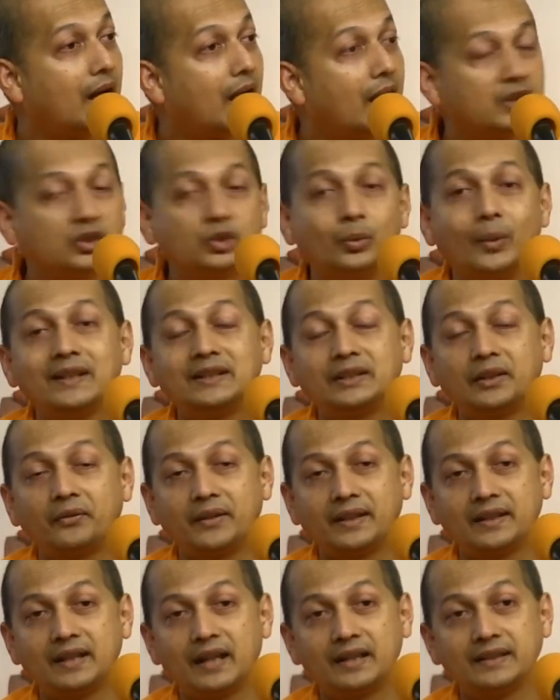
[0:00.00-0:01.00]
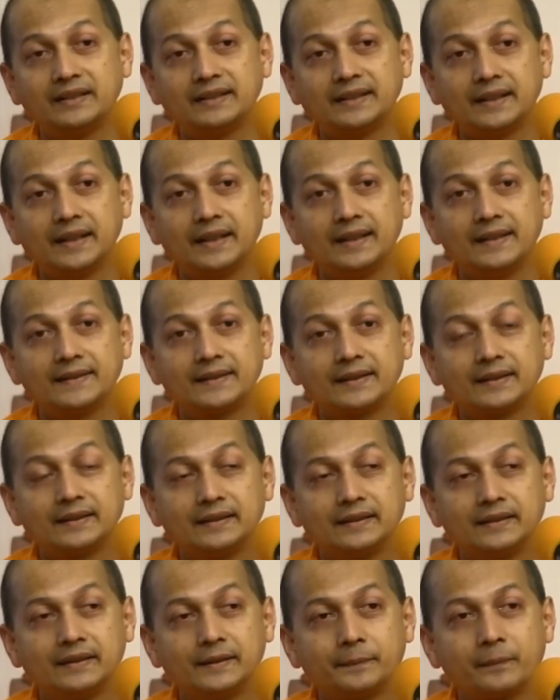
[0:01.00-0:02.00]
Advaita Vedanta is,
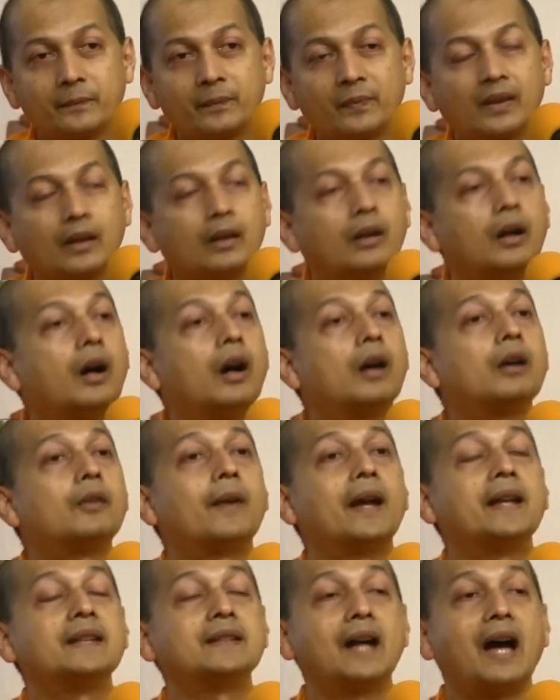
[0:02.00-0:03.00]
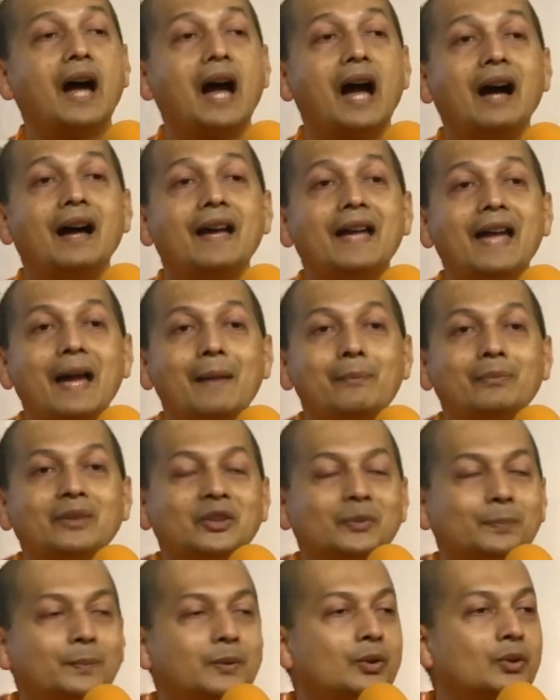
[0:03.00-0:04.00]
all right, I am
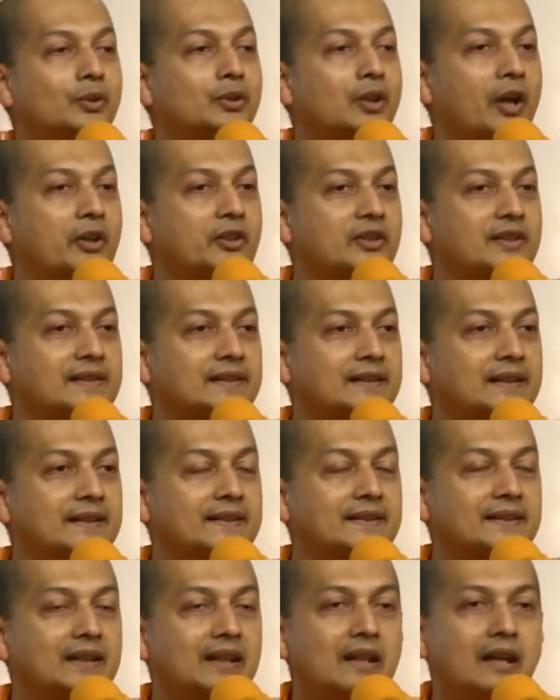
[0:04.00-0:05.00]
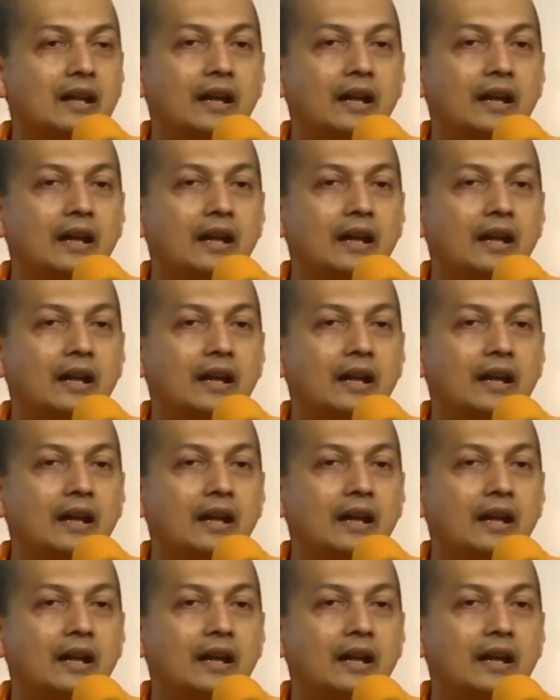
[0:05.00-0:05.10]
this pure consciousness.